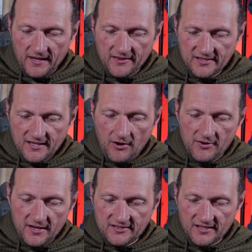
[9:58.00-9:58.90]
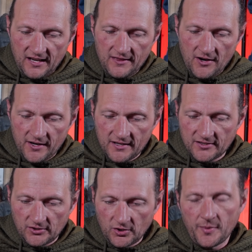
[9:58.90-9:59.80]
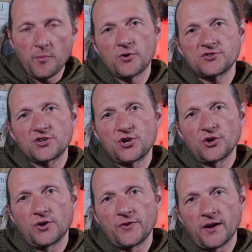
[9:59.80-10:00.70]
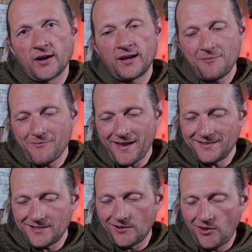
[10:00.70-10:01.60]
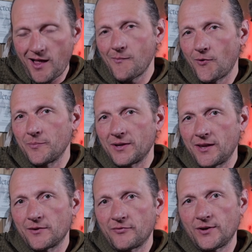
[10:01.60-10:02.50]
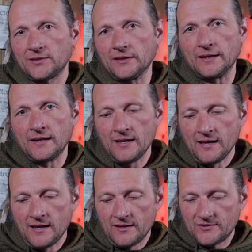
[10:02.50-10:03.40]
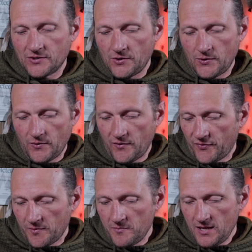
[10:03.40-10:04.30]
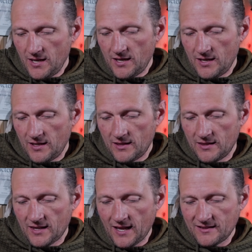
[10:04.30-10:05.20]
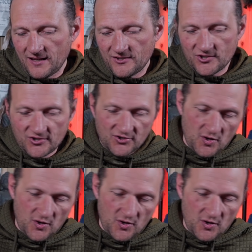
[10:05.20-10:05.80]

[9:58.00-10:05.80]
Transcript: This now gets it in there, it gets it a little bit more secure on there, and it makes it a lot more beginner friendly. So for me, that is just